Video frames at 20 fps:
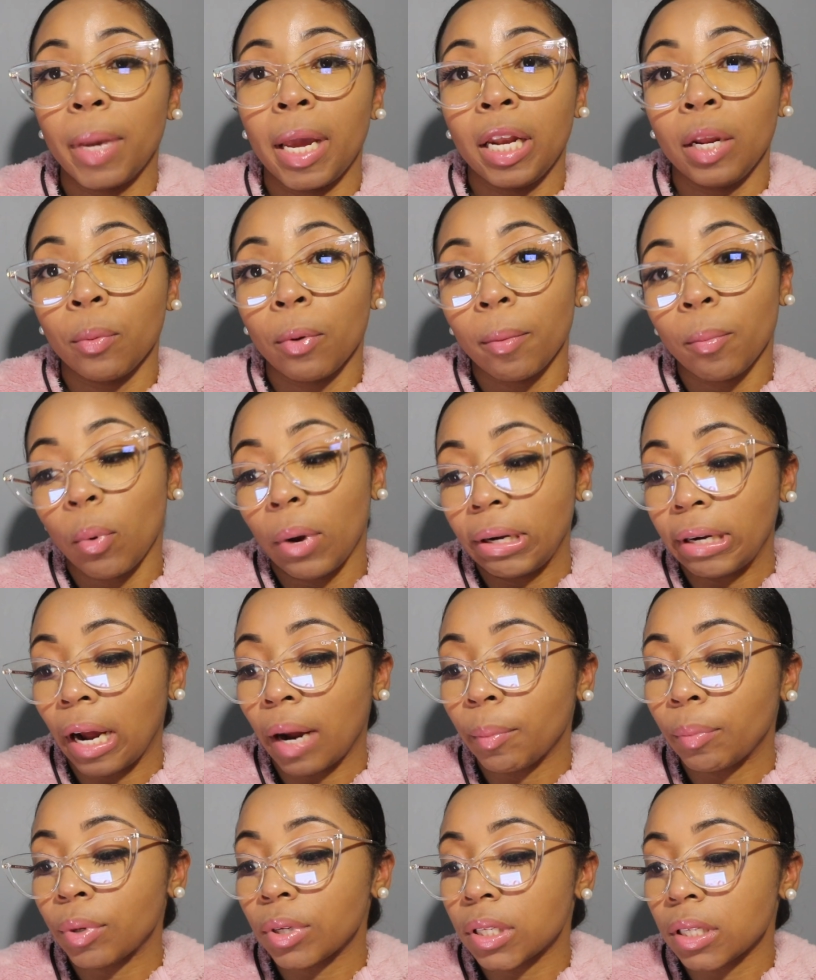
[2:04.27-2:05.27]

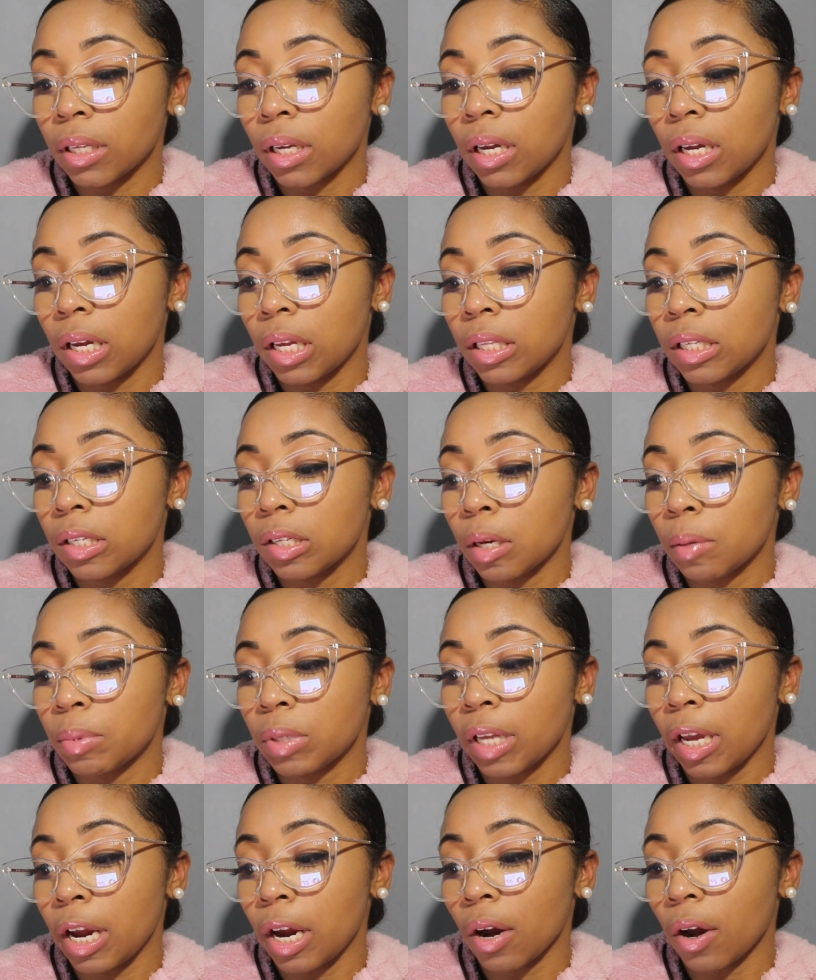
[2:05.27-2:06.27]
81.9%
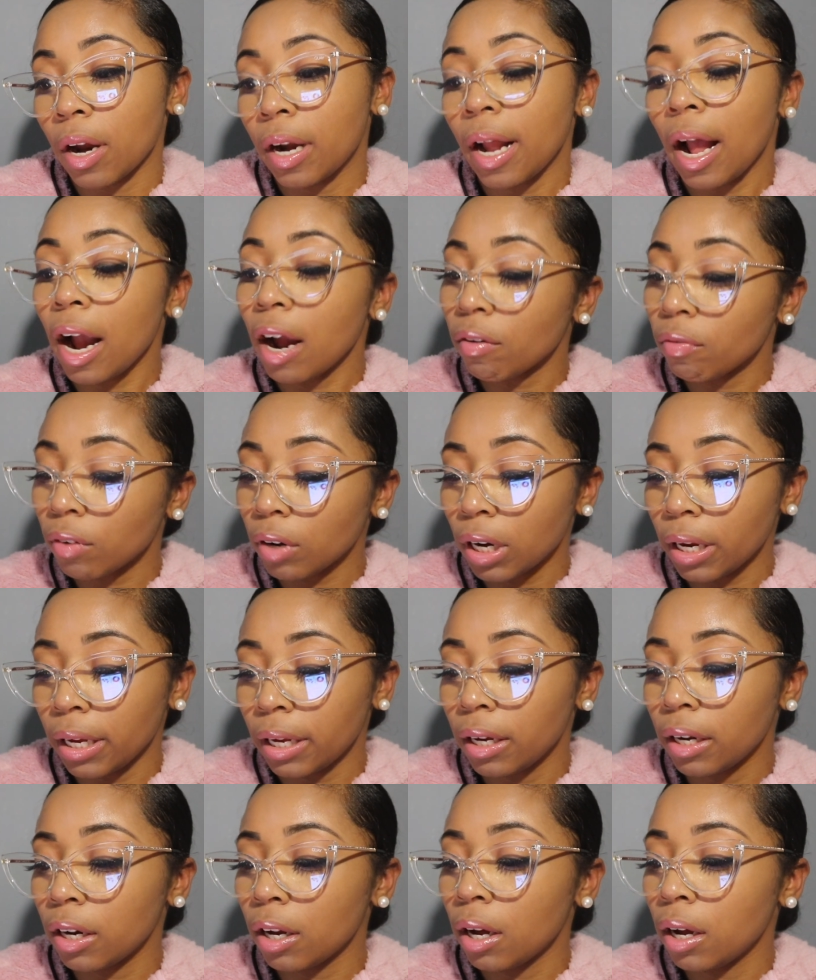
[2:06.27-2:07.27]
sub-Saharan
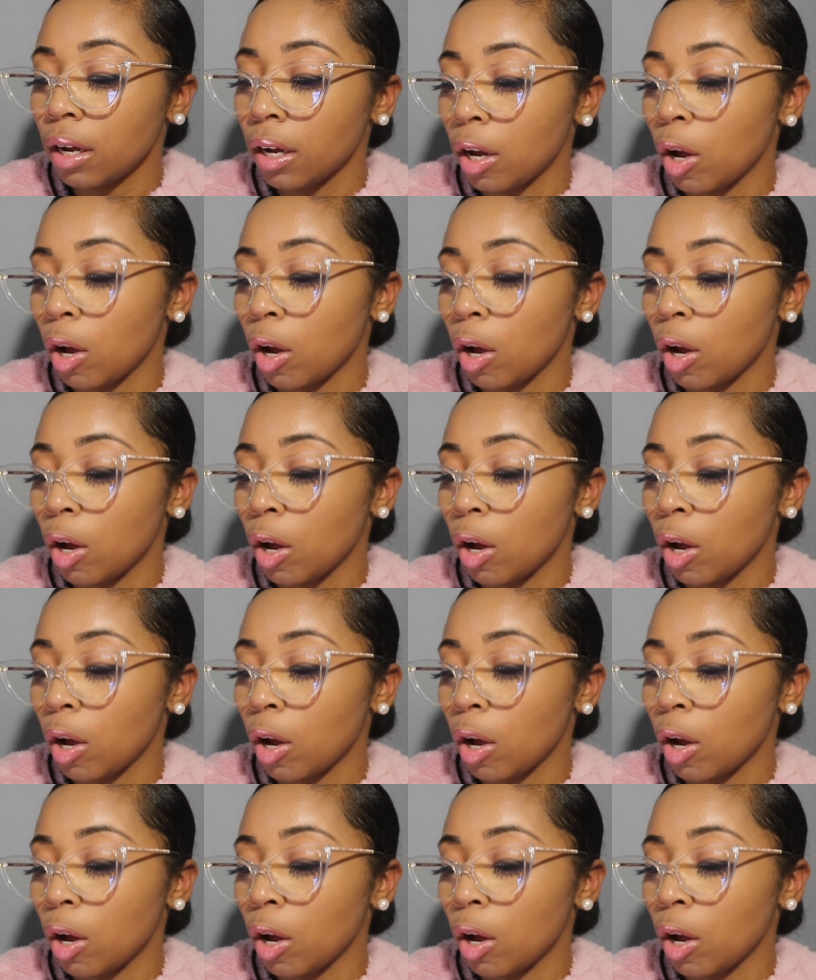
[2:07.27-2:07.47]
African,